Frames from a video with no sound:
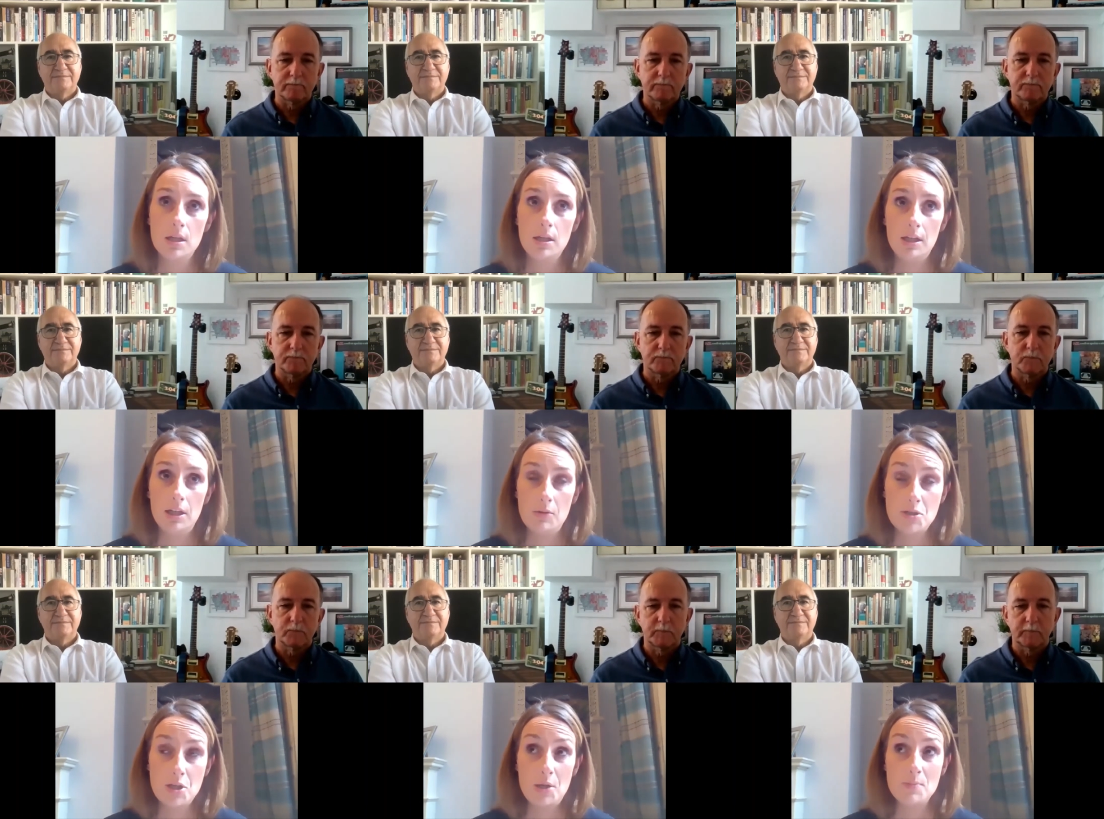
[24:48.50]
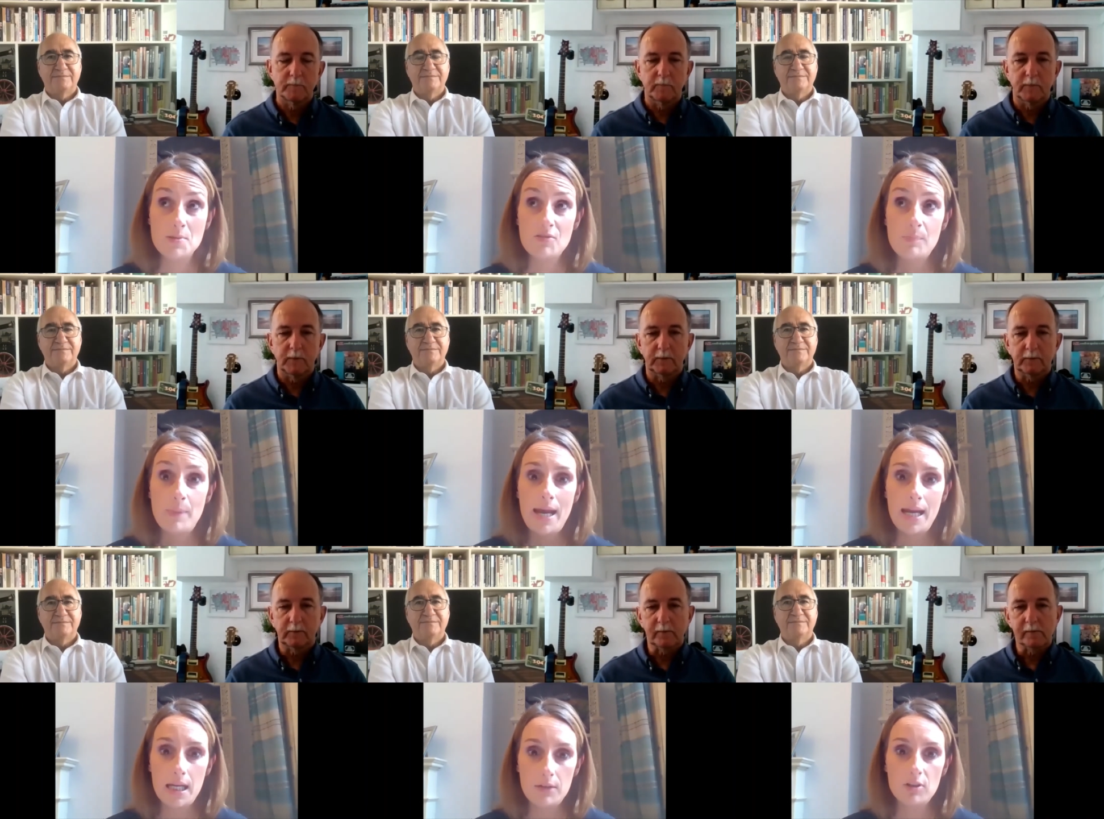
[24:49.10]
Speaker 1: you know, in terms of
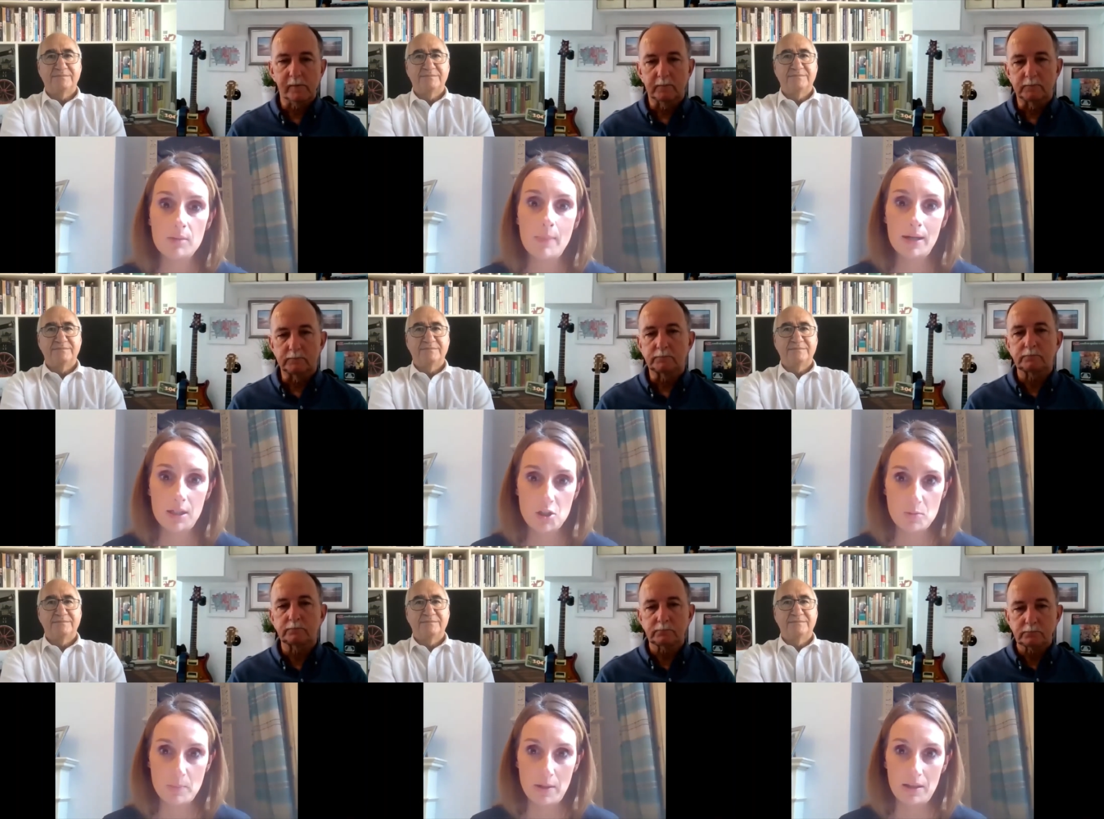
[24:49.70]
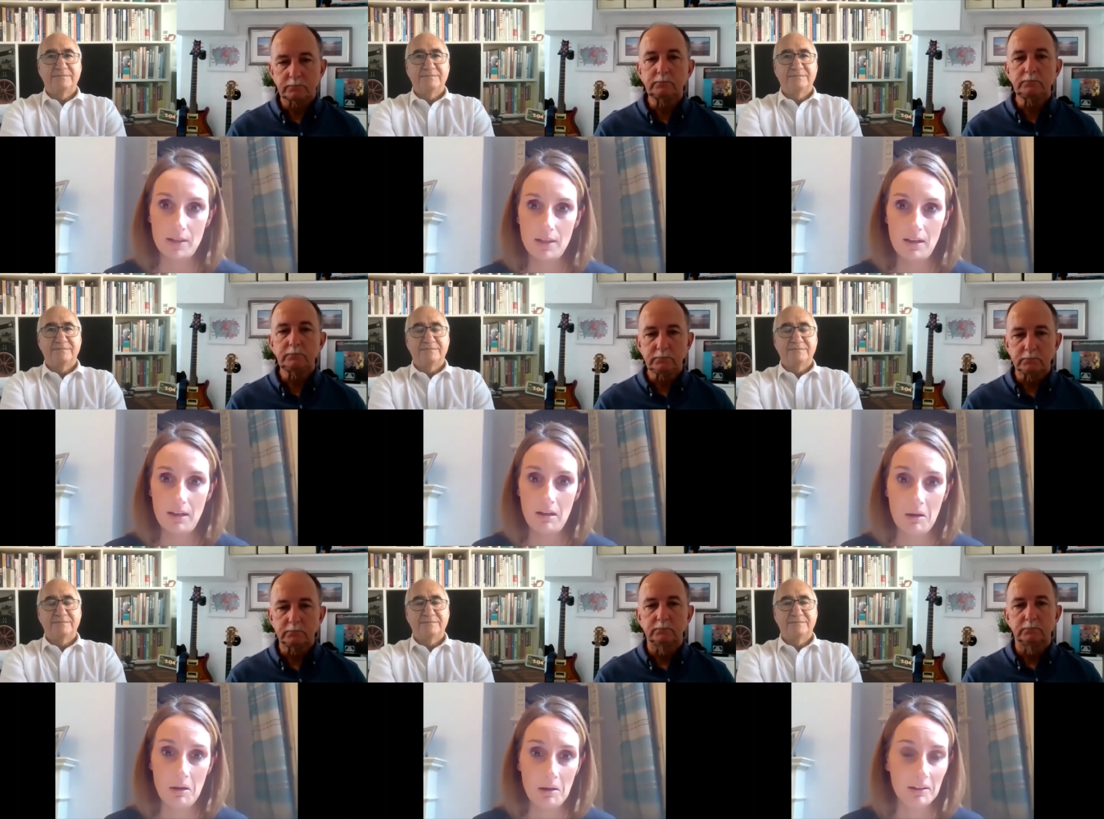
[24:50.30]
behaviour management,
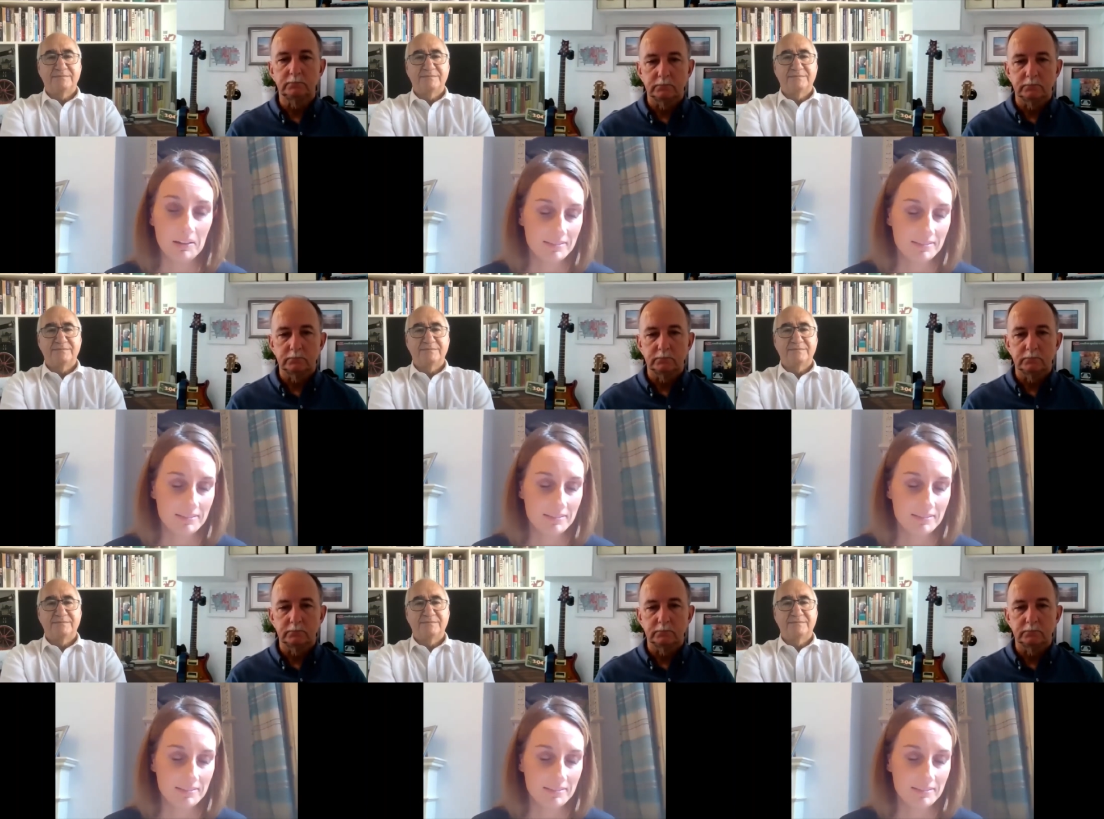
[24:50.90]
are